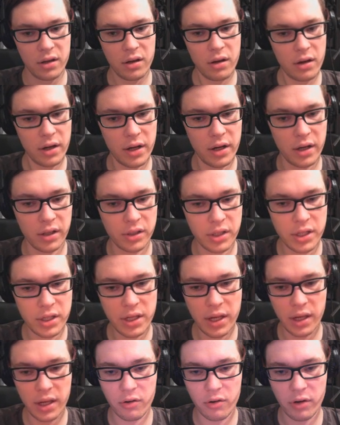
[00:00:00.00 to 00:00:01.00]
Ah,
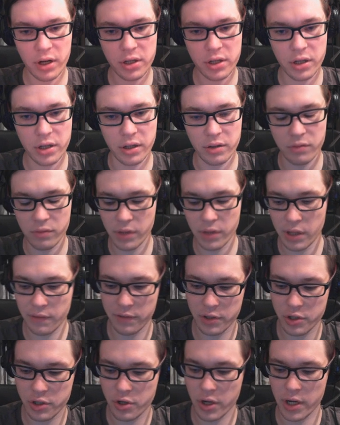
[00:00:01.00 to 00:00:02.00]
GTA crashing is really
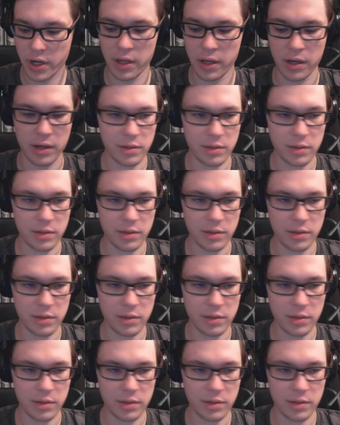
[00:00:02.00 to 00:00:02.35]
frustrating,